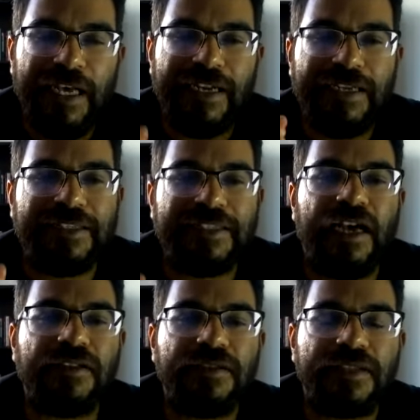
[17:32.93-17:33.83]

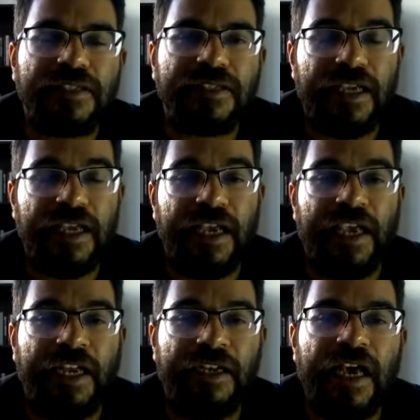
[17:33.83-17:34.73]
results
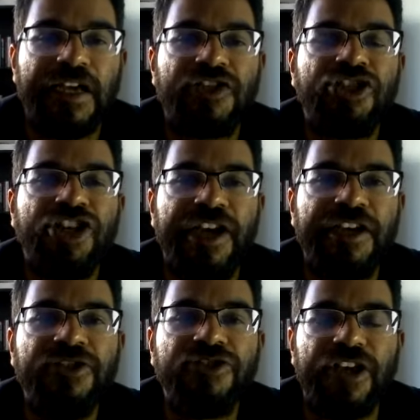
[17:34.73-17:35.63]
in a
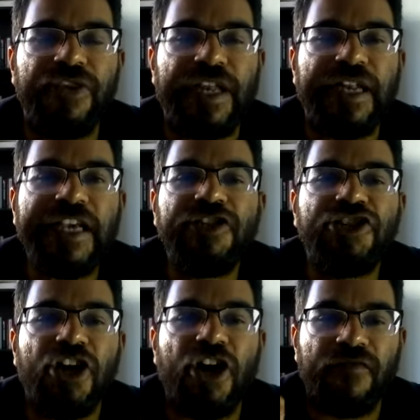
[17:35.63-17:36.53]
change in the
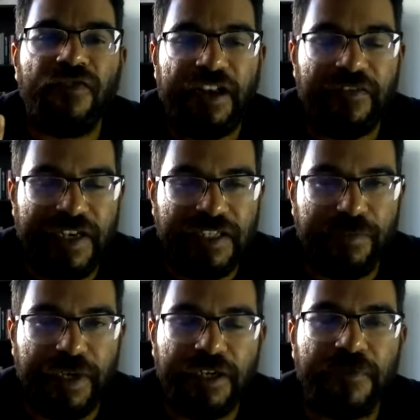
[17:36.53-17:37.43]
nature of the
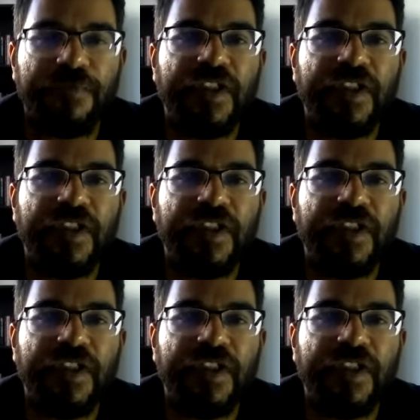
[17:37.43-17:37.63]
investment.